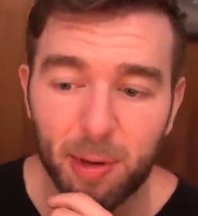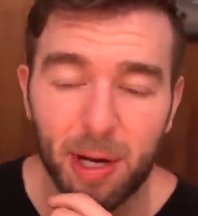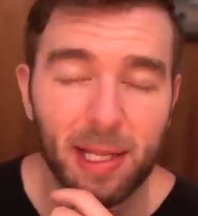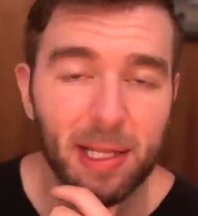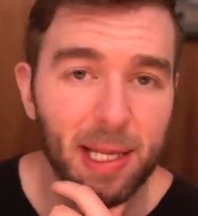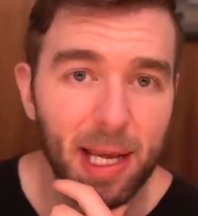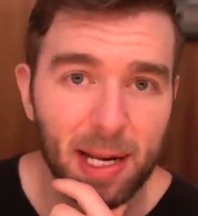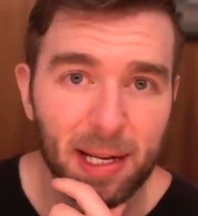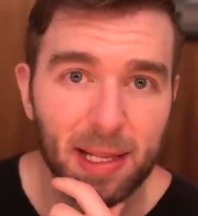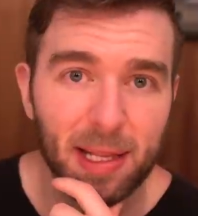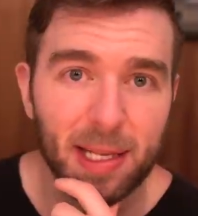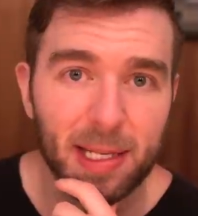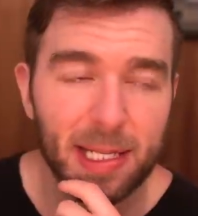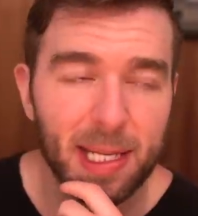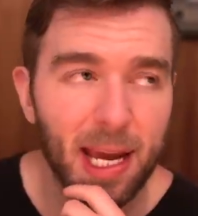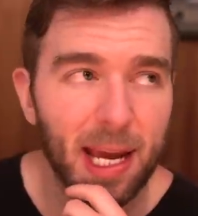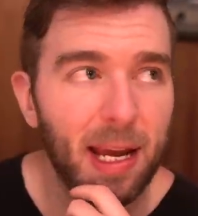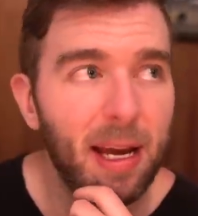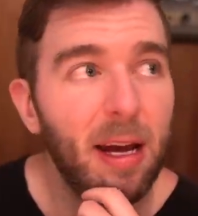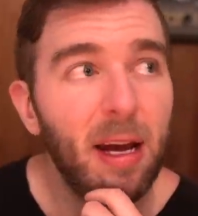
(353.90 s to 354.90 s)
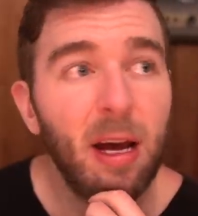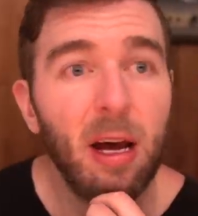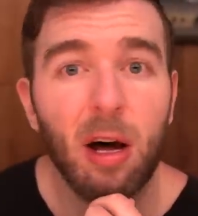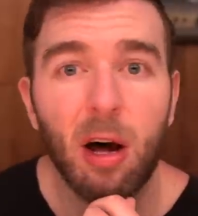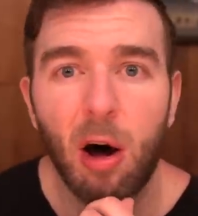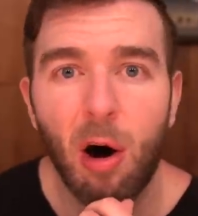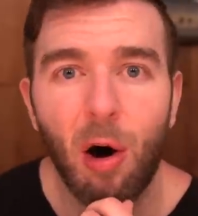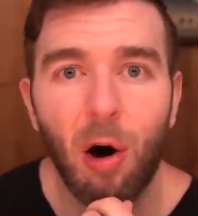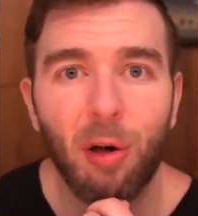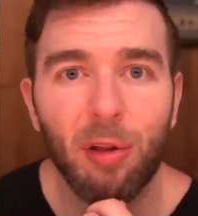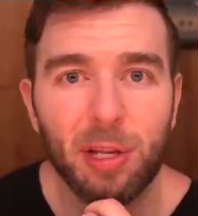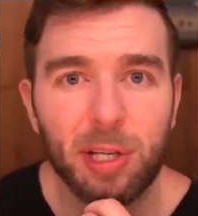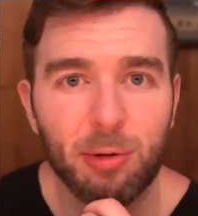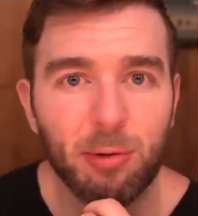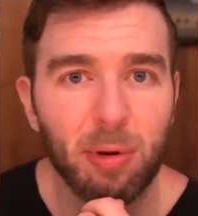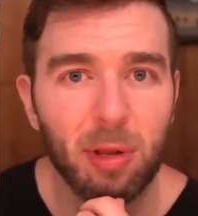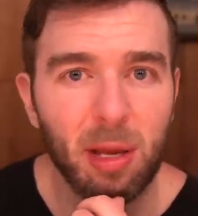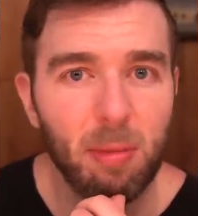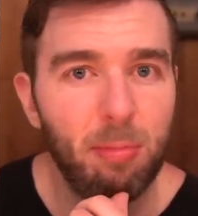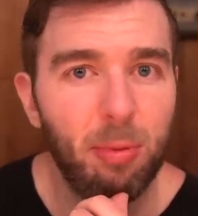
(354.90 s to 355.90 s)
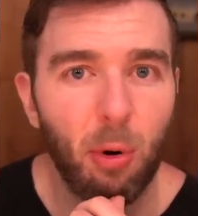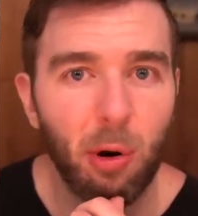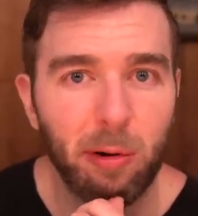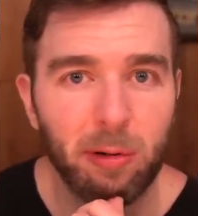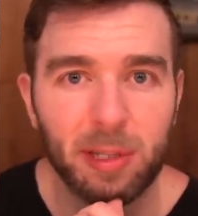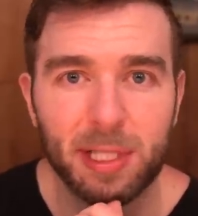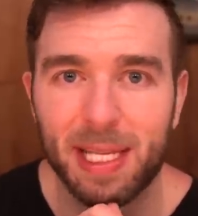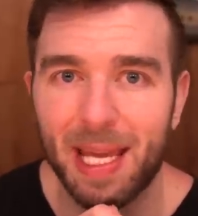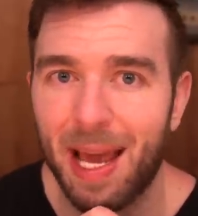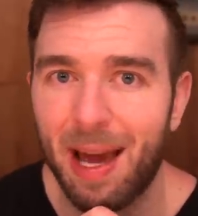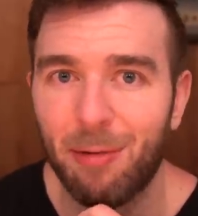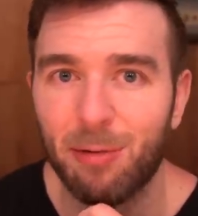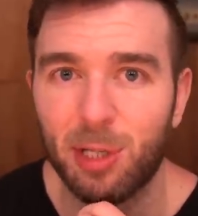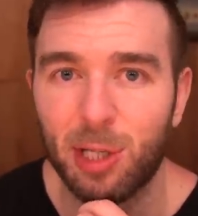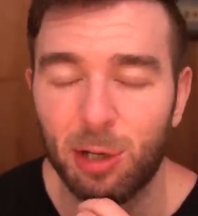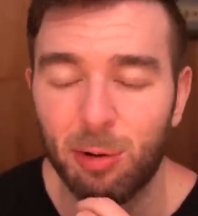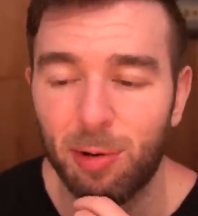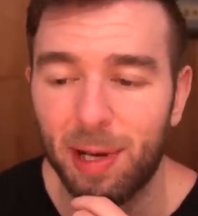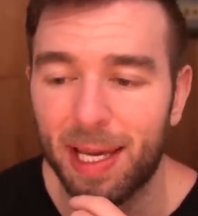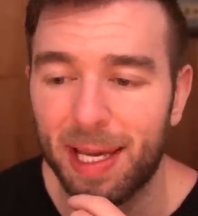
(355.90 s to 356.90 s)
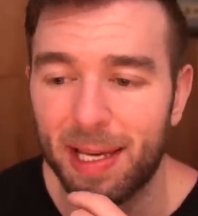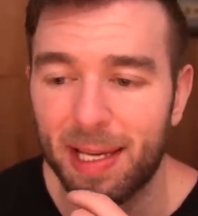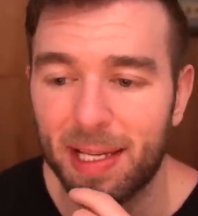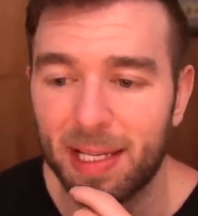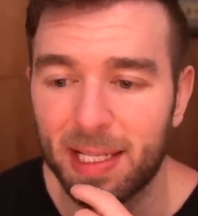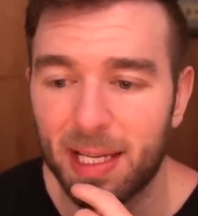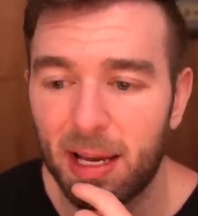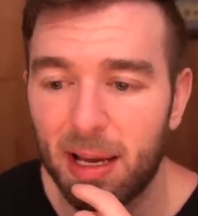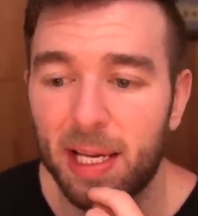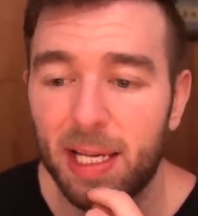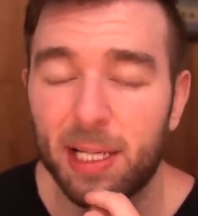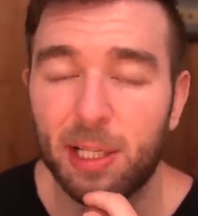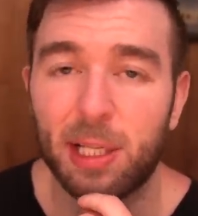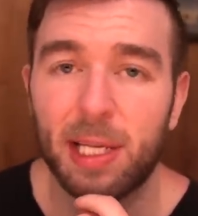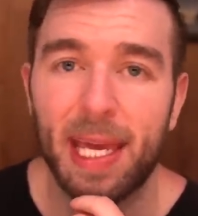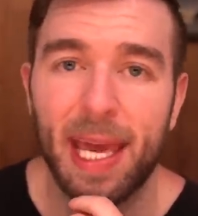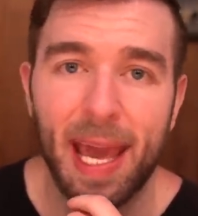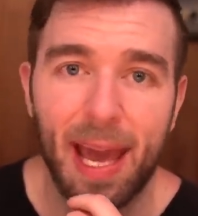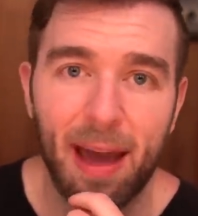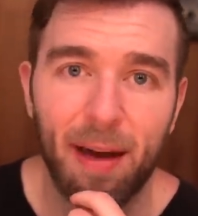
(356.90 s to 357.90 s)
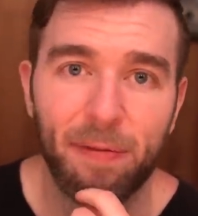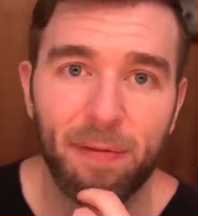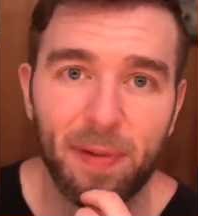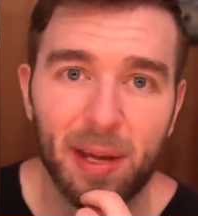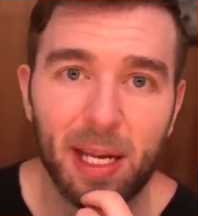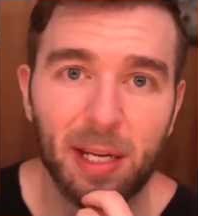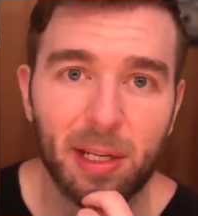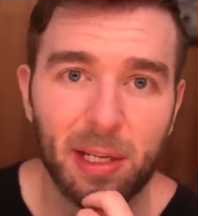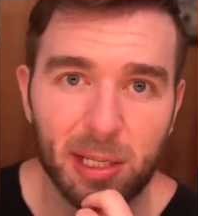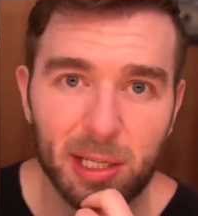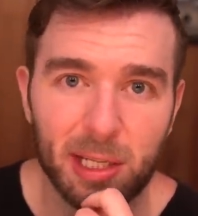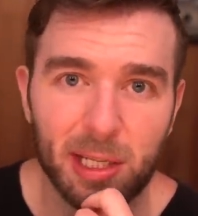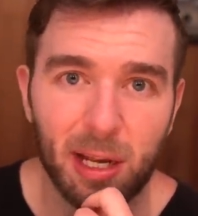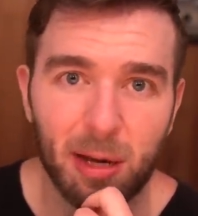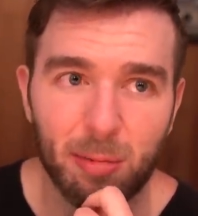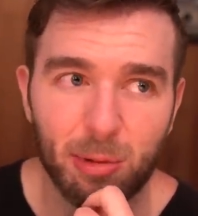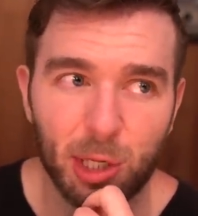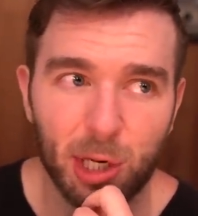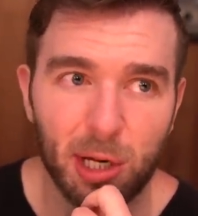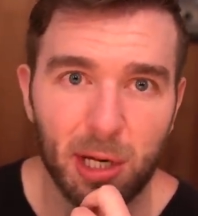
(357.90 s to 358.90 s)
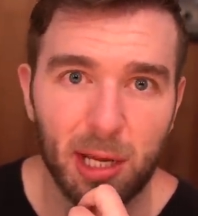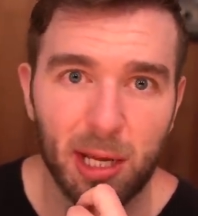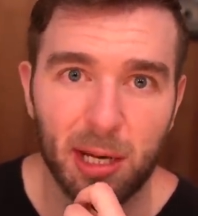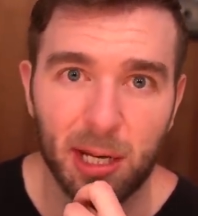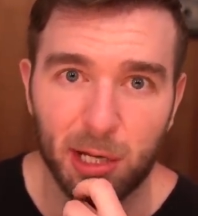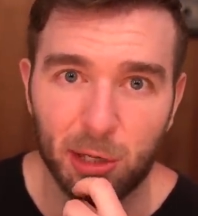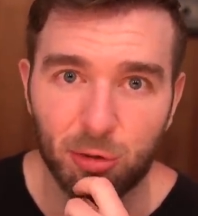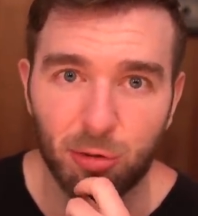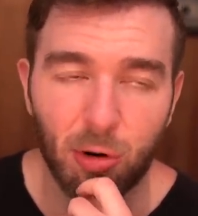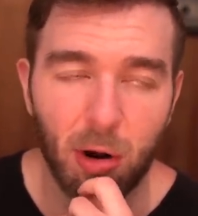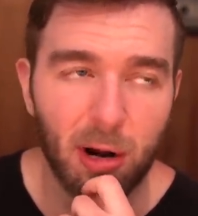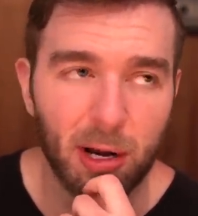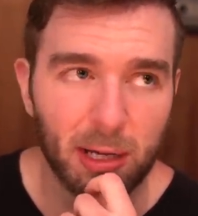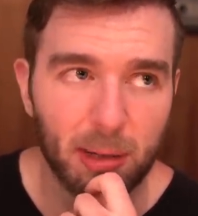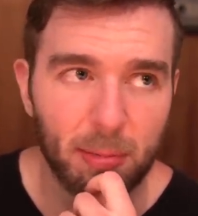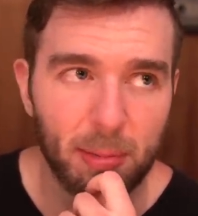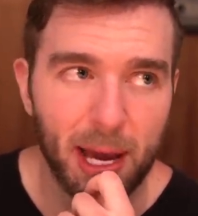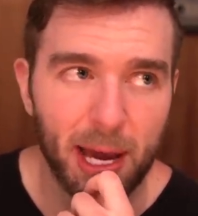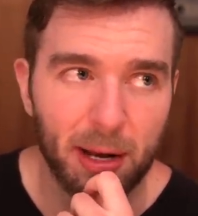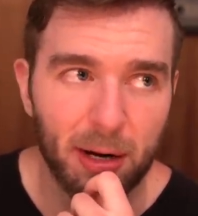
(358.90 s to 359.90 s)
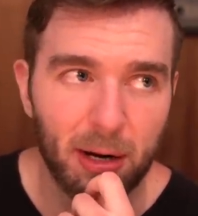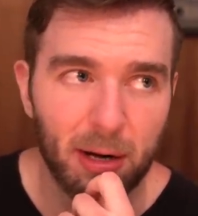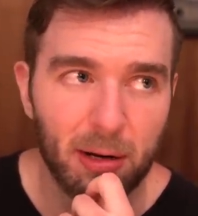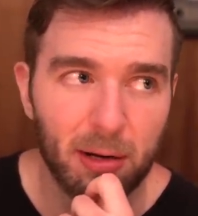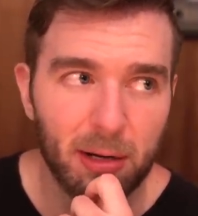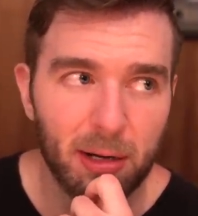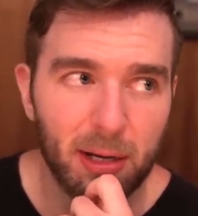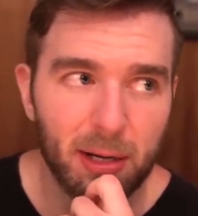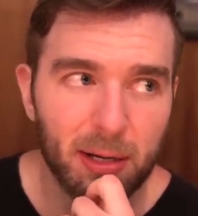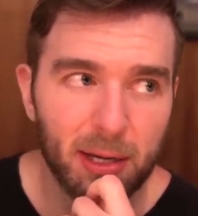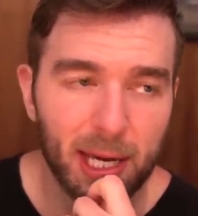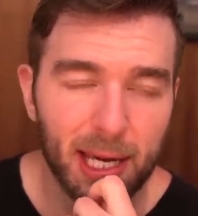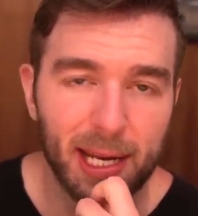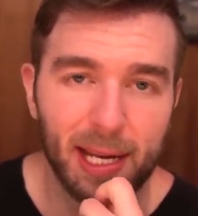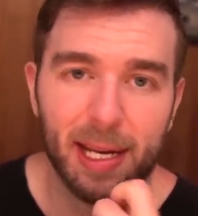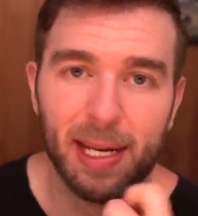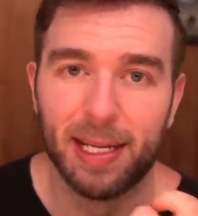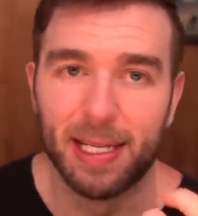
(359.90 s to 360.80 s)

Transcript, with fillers: but at the end of the day, all this really boils down to is caffeine consumption in a chronic manner, in an